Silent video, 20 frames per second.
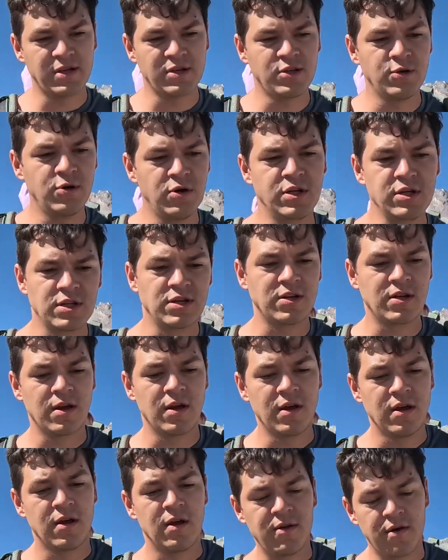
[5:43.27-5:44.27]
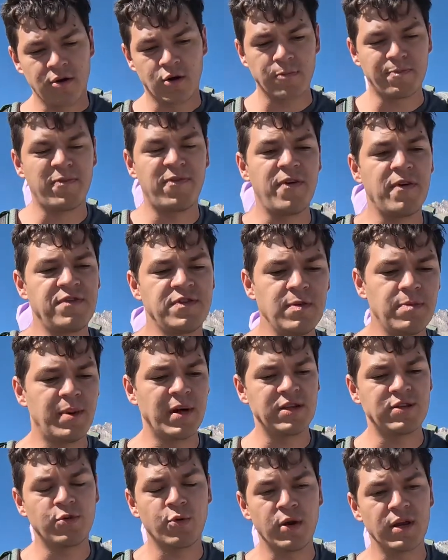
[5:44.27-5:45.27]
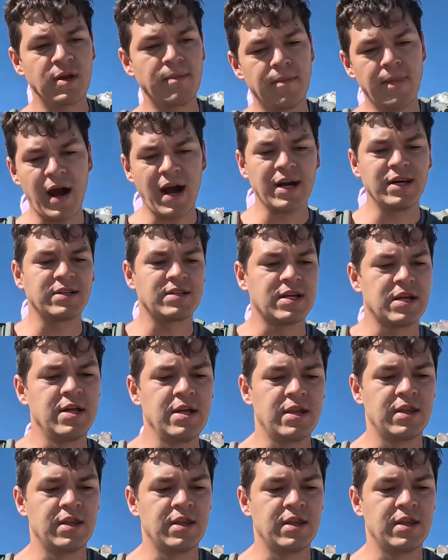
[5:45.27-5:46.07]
200 or 50 by 20 miles.